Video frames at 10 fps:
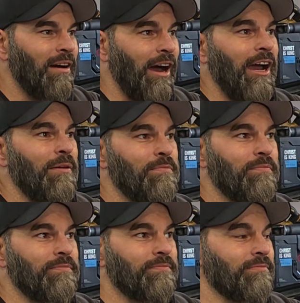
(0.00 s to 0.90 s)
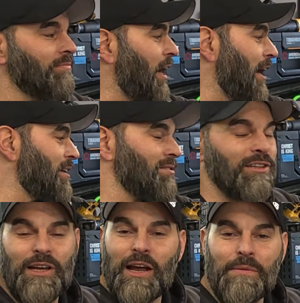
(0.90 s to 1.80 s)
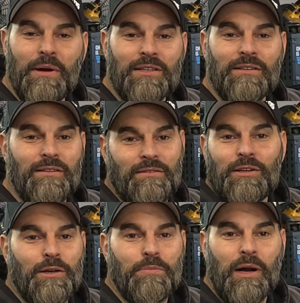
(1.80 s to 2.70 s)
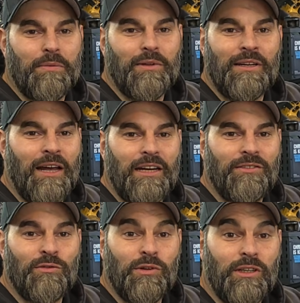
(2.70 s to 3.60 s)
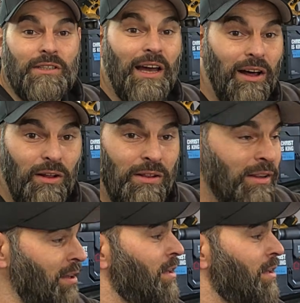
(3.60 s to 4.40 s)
Honestly, I bet you could probably not even really tell.